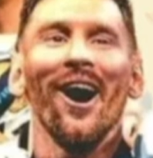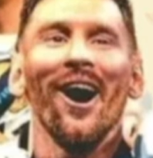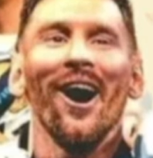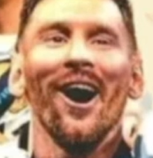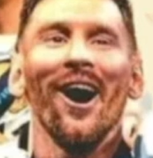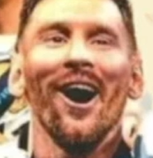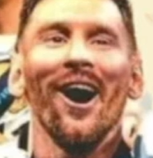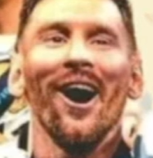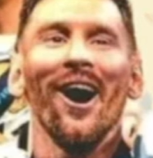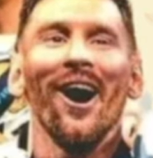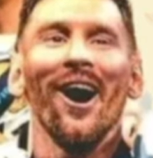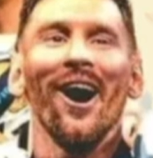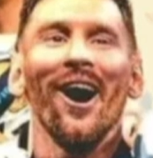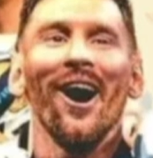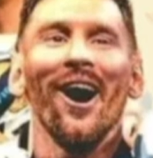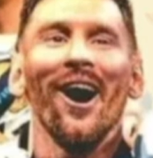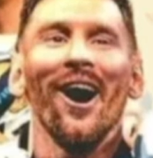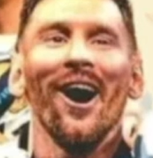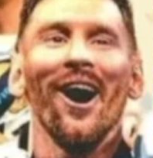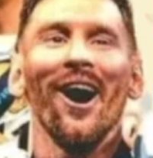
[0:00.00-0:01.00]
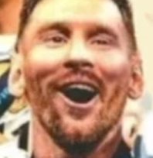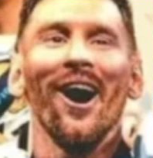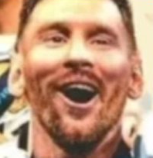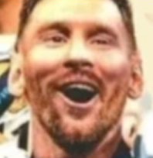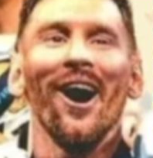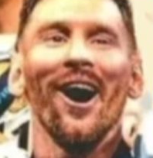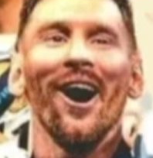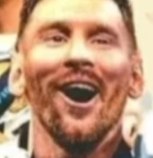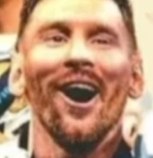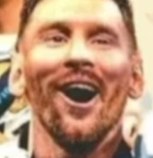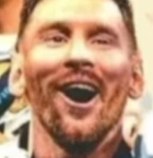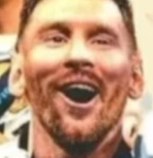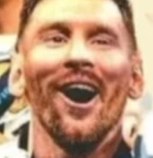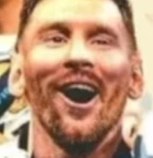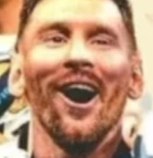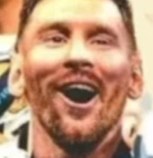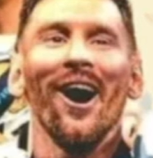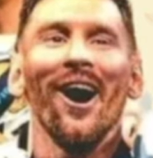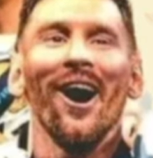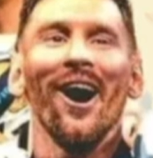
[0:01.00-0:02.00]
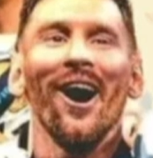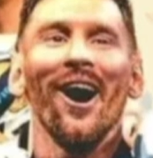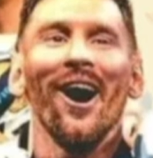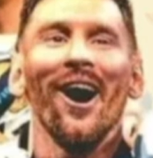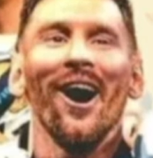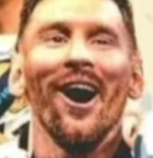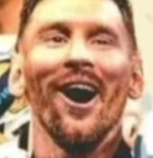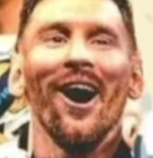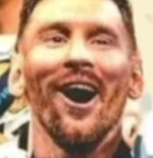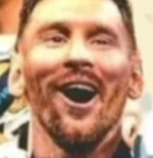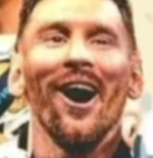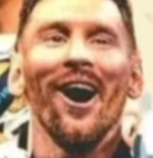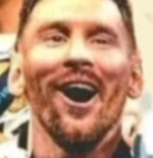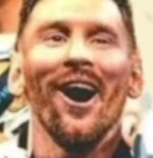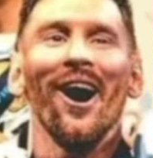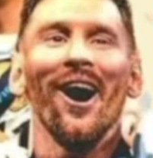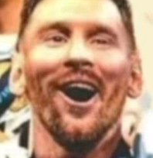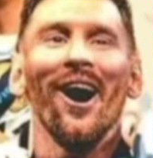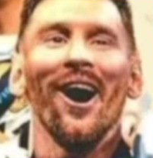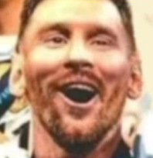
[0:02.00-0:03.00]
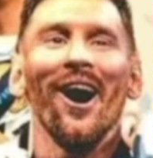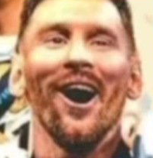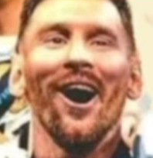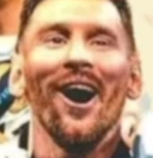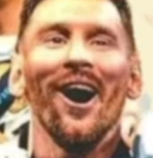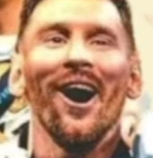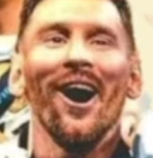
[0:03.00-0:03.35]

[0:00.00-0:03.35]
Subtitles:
No one is speaking in this clip.